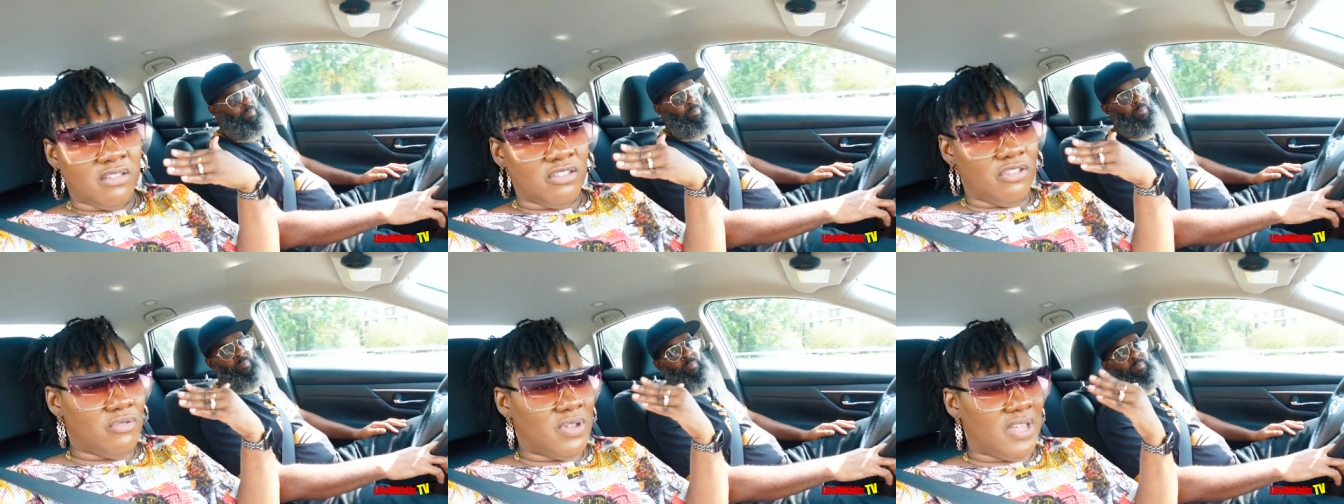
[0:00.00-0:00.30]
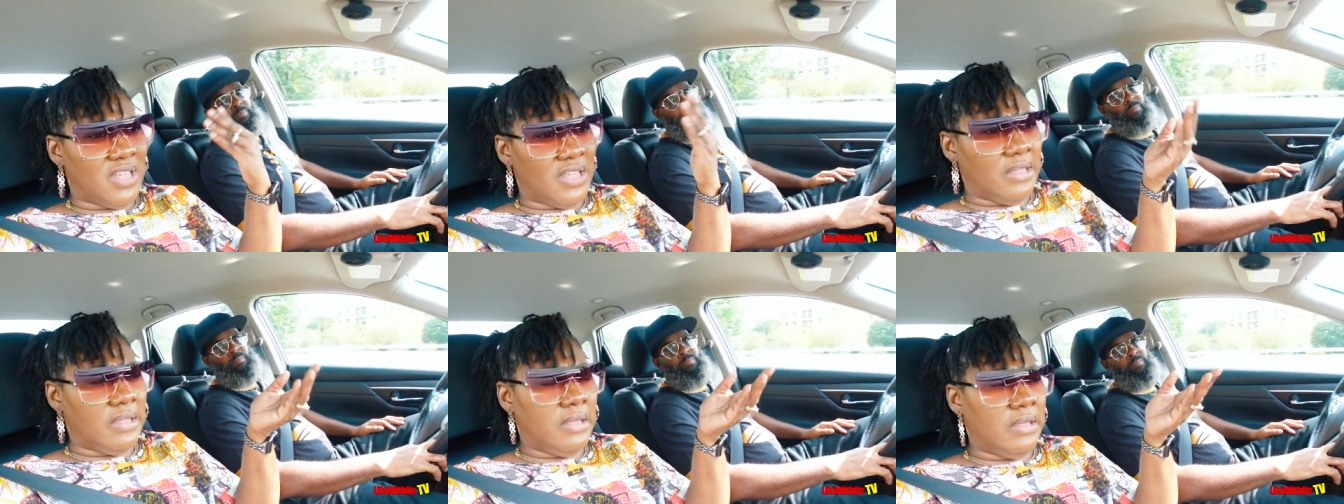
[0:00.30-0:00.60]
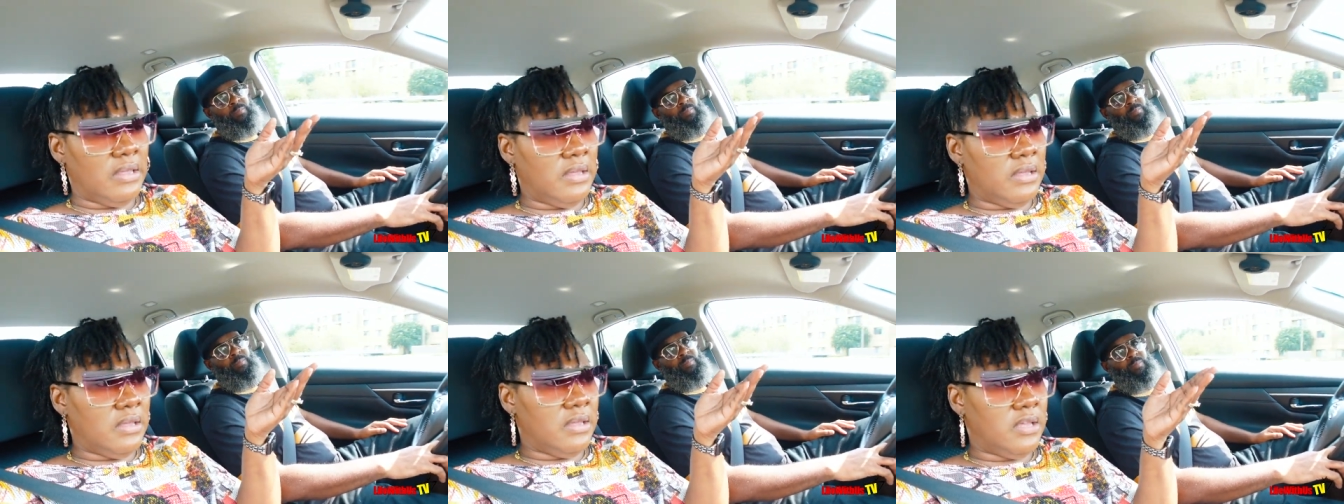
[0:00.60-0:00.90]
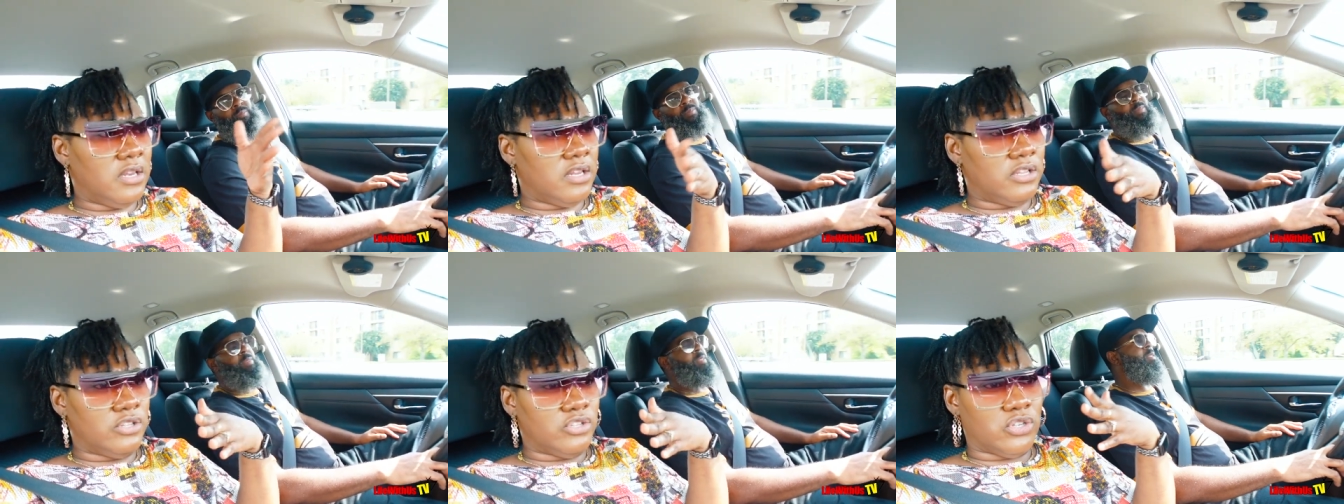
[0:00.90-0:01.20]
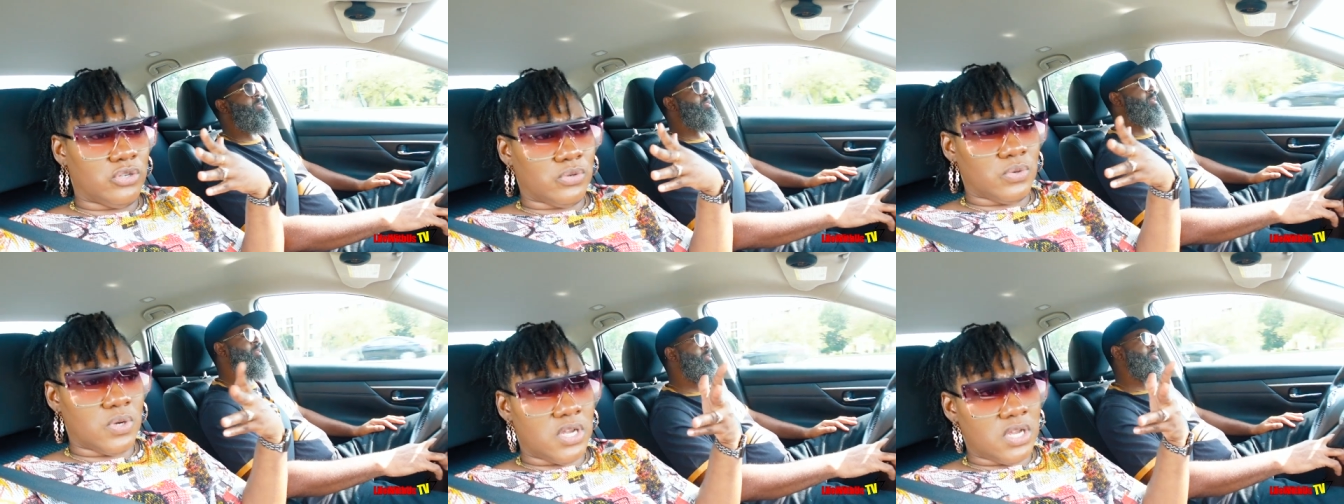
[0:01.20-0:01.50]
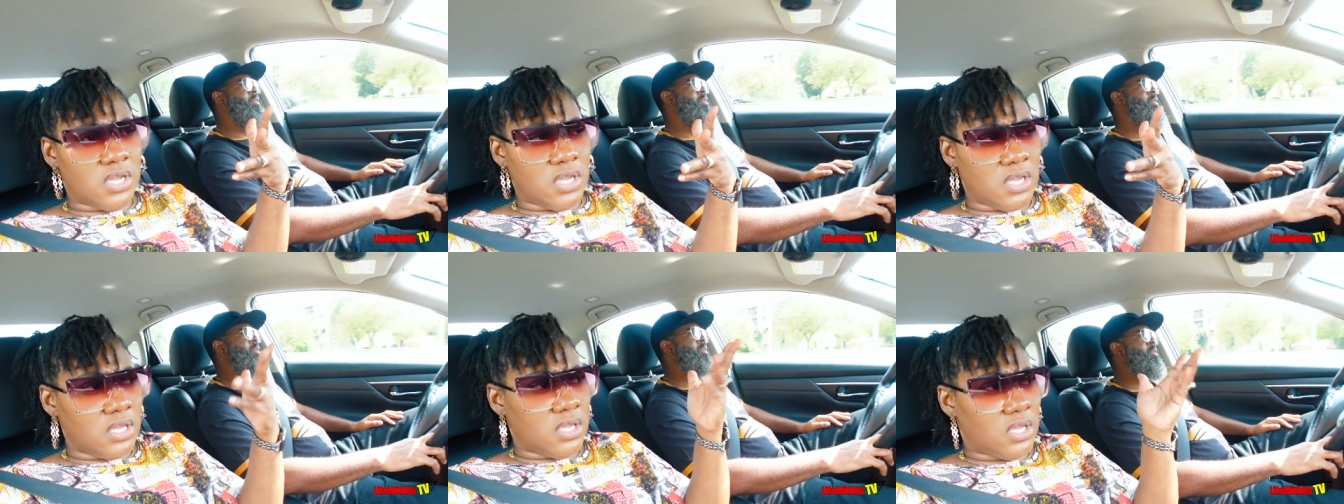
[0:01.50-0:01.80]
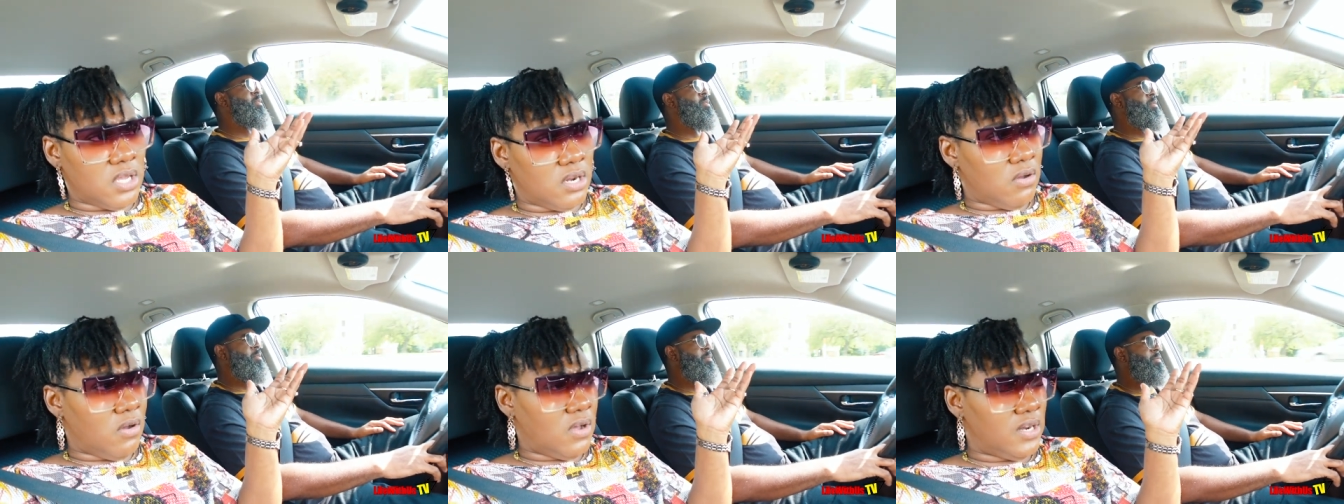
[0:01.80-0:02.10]
you can eat and
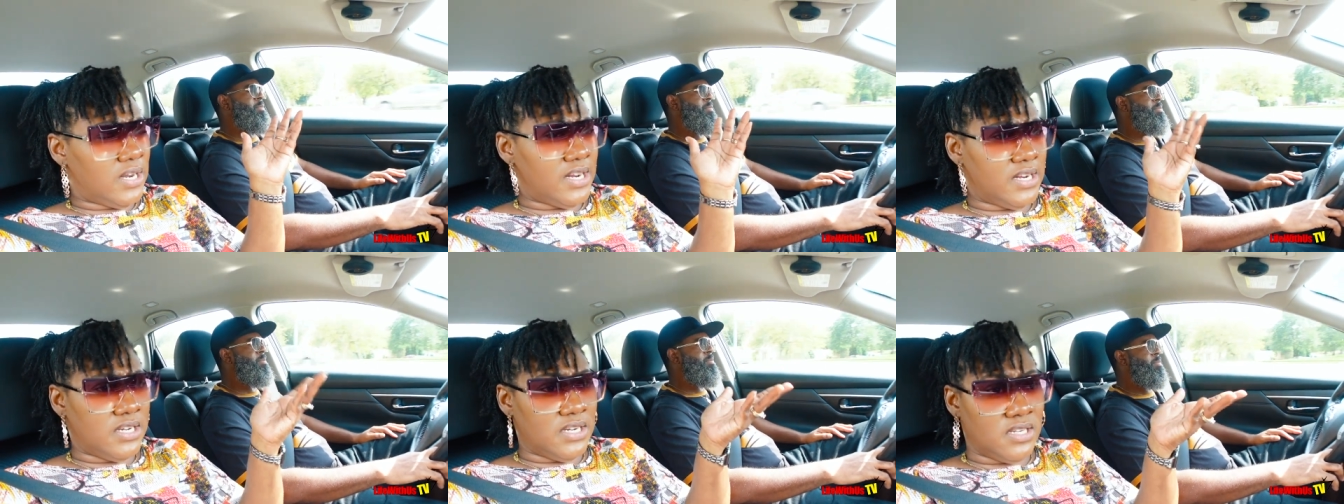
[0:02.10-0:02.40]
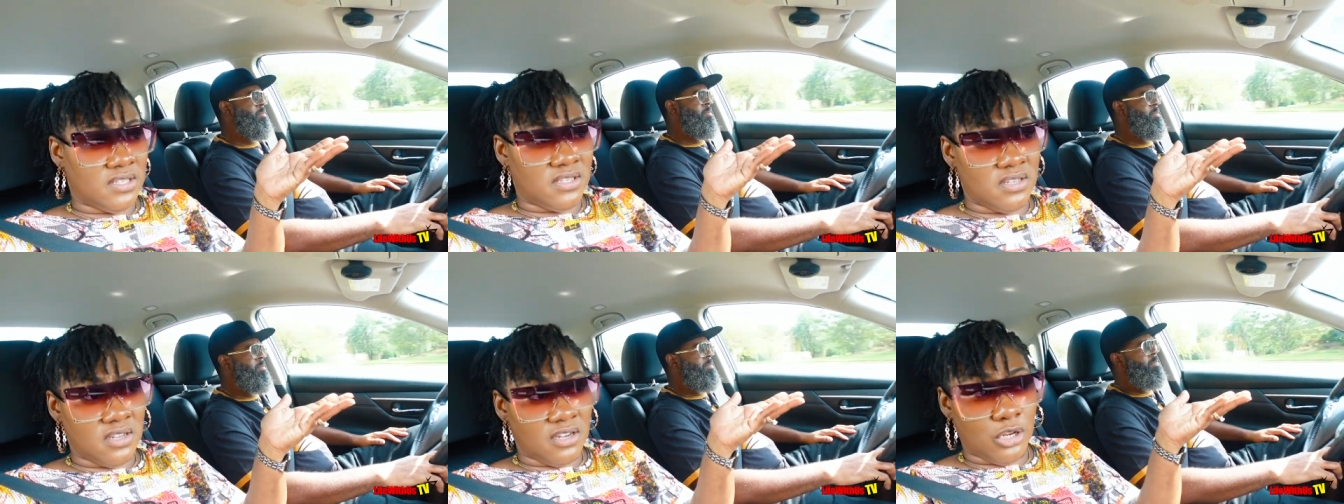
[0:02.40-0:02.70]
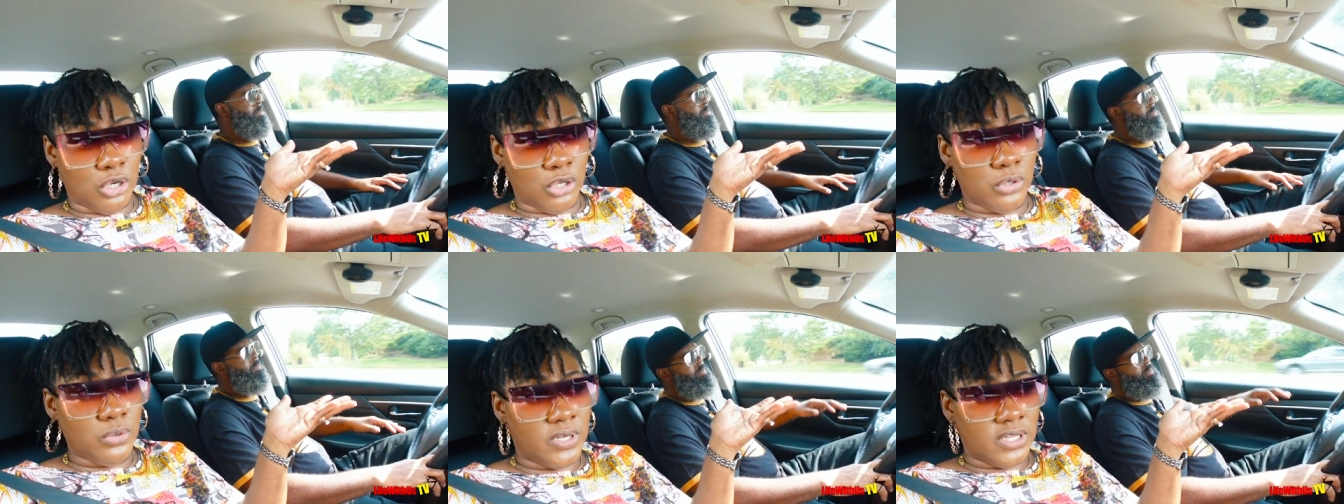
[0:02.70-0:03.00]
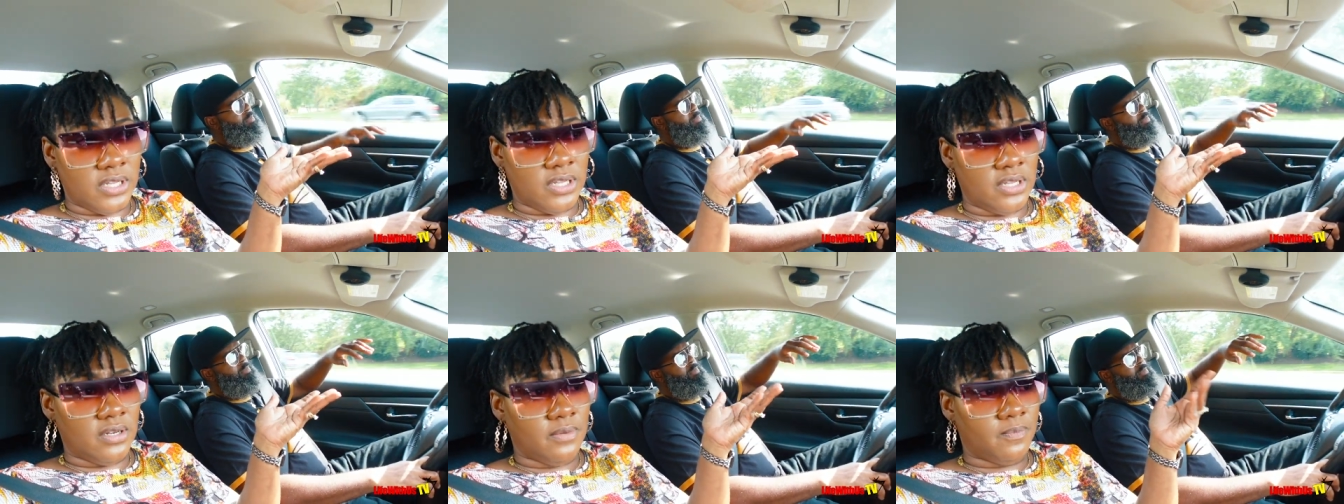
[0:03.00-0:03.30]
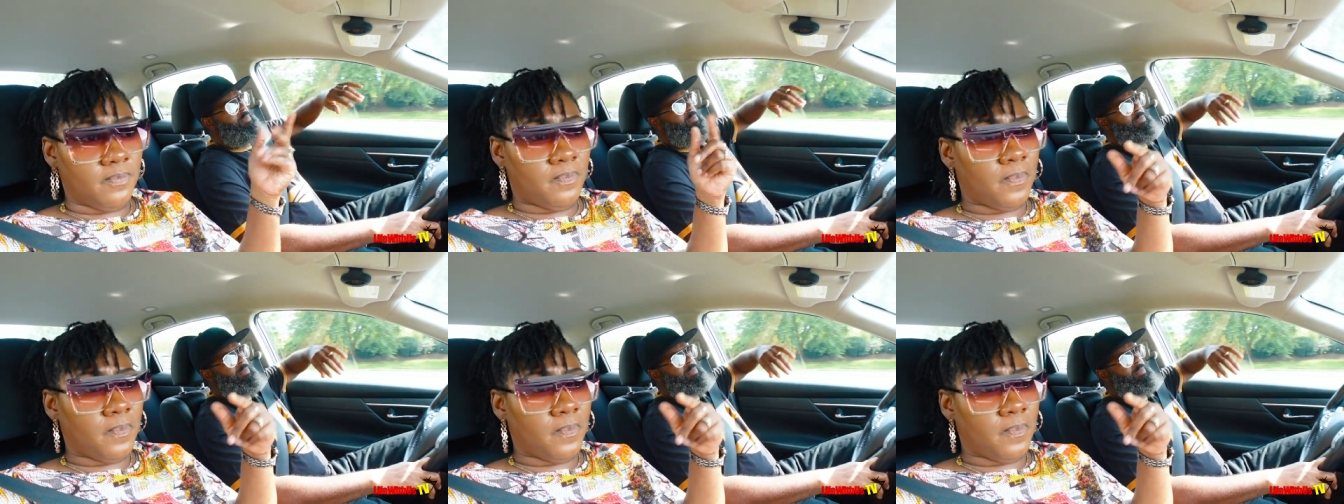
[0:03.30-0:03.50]
drink and all that, and it's included